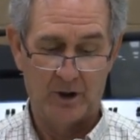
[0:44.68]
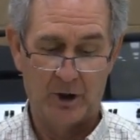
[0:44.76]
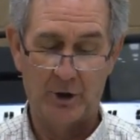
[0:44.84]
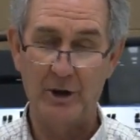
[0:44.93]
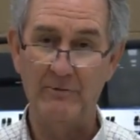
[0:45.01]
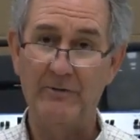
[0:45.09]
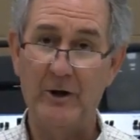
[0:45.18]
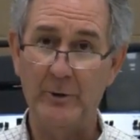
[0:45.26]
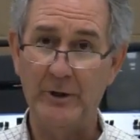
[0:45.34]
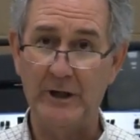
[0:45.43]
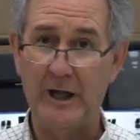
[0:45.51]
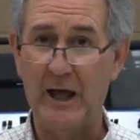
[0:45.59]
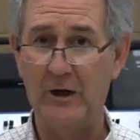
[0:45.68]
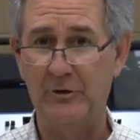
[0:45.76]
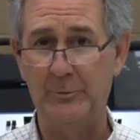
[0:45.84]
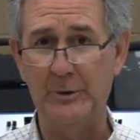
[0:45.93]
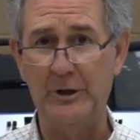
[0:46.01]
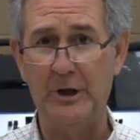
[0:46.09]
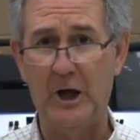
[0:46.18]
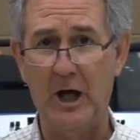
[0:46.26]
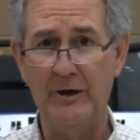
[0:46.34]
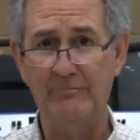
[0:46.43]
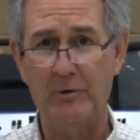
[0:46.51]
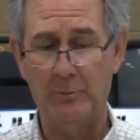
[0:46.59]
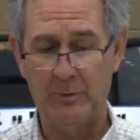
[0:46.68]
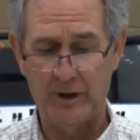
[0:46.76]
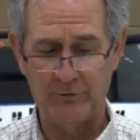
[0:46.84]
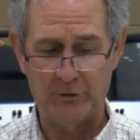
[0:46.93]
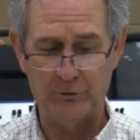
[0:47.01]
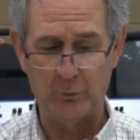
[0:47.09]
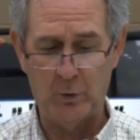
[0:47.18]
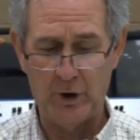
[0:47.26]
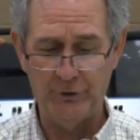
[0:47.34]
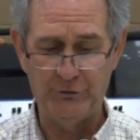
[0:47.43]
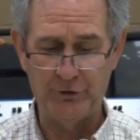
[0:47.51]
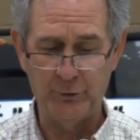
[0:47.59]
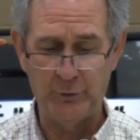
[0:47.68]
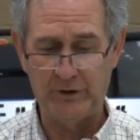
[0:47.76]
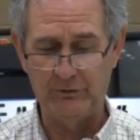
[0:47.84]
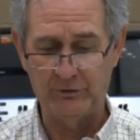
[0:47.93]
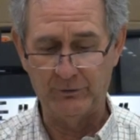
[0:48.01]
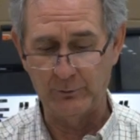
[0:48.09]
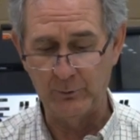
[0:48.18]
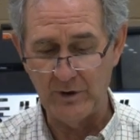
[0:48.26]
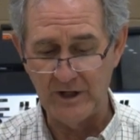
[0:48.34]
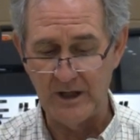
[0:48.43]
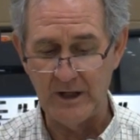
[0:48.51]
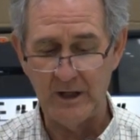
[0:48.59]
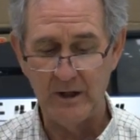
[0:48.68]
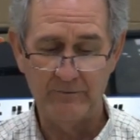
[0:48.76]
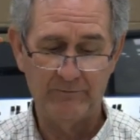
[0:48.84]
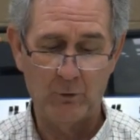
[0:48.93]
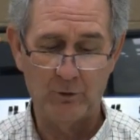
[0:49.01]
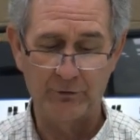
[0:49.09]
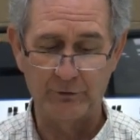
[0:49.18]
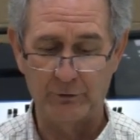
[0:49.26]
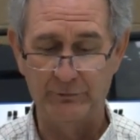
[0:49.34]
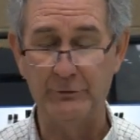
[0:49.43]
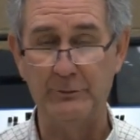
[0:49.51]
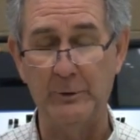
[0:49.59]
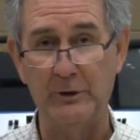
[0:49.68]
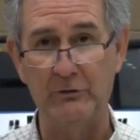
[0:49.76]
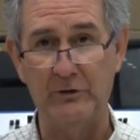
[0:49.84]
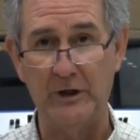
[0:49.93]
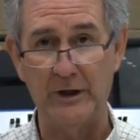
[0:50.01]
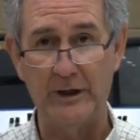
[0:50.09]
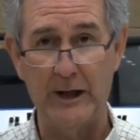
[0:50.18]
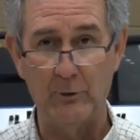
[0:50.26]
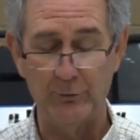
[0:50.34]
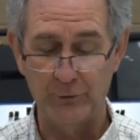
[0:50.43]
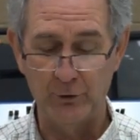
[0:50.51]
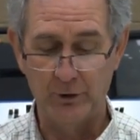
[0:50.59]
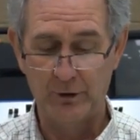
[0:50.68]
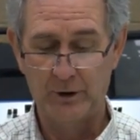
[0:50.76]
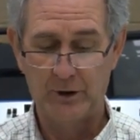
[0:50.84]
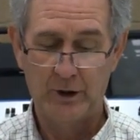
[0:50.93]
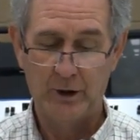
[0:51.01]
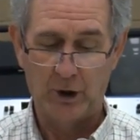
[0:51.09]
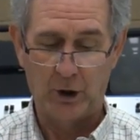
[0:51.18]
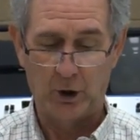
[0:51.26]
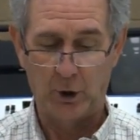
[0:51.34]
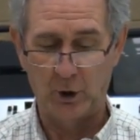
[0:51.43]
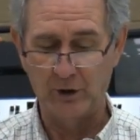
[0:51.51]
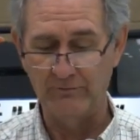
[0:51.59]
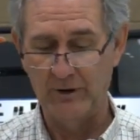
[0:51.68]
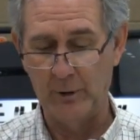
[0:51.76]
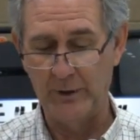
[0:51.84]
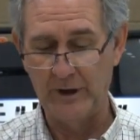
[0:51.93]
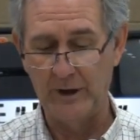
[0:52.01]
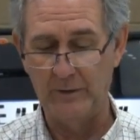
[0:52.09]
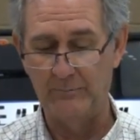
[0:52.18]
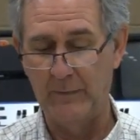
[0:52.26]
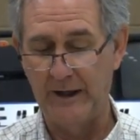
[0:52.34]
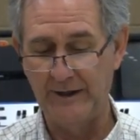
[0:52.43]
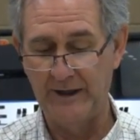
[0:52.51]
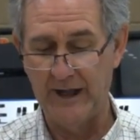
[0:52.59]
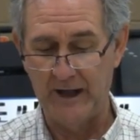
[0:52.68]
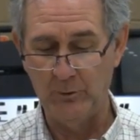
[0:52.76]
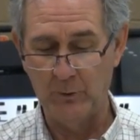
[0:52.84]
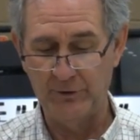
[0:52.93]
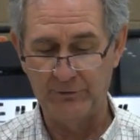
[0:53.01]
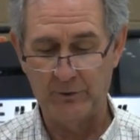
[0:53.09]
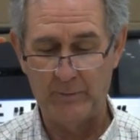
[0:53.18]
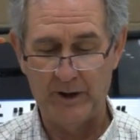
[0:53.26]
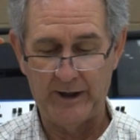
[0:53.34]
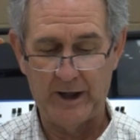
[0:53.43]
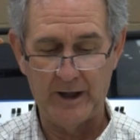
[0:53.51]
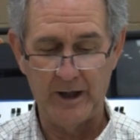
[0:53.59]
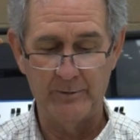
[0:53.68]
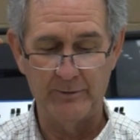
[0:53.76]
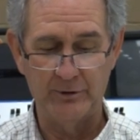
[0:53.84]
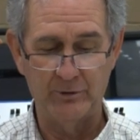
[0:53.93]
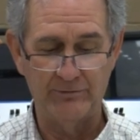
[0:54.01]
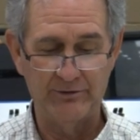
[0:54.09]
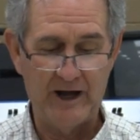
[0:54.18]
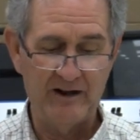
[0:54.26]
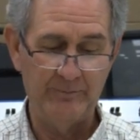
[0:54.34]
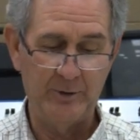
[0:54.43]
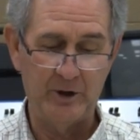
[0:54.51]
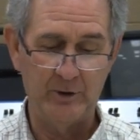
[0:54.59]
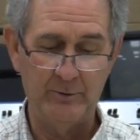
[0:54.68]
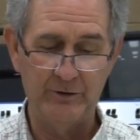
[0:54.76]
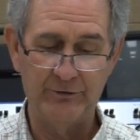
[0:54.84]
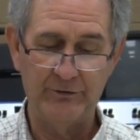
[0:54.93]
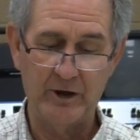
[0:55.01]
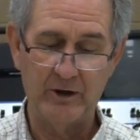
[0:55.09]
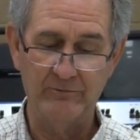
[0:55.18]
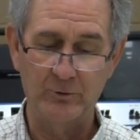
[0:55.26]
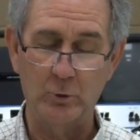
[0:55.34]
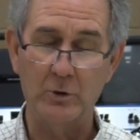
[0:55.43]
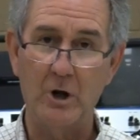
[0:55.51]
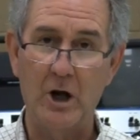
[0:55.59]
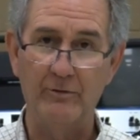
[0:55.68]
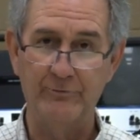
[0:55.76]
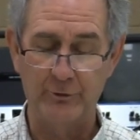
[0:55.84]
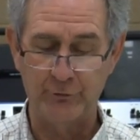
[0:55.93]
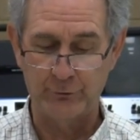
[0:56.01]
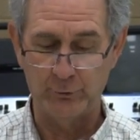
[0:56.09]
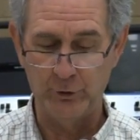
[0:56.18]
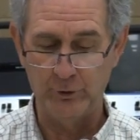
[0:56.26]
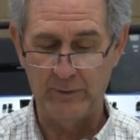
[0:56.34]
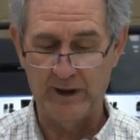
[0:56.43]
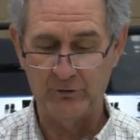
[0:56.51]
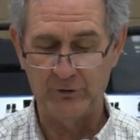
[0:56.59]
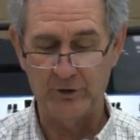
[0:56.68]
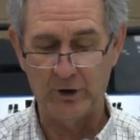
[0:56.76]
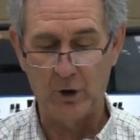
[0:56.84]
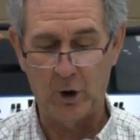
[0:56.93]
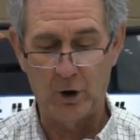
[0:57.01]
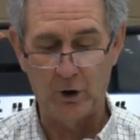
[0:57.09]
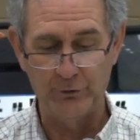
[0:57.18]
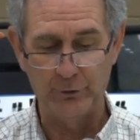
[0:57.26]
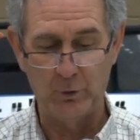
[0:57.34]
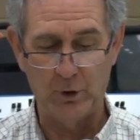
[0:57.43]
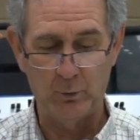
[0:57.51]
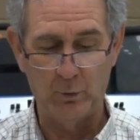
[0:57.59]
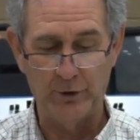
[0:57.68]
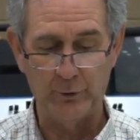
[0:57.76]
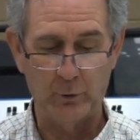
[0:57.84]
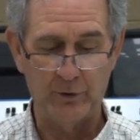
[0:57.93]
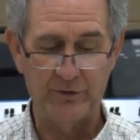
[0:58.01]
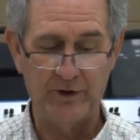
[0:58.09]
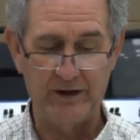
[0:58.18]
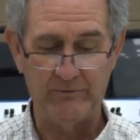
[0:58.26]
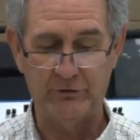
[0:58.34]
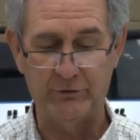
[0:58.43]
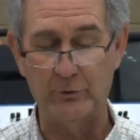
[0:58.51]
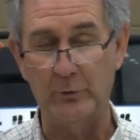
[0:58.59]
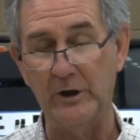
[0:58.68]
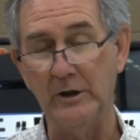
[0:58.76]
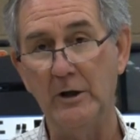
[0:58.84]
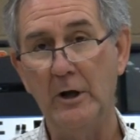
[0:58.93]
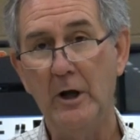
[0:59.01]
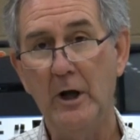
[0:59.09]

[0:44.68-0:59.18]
Early voting has begun for places 1, 2, and 3 for the Sulphur Springs City Council. Early voting Monday was from 8 a.m. until 5 p.m. in the second floor conference room at City Hall, 201 North Davis Street.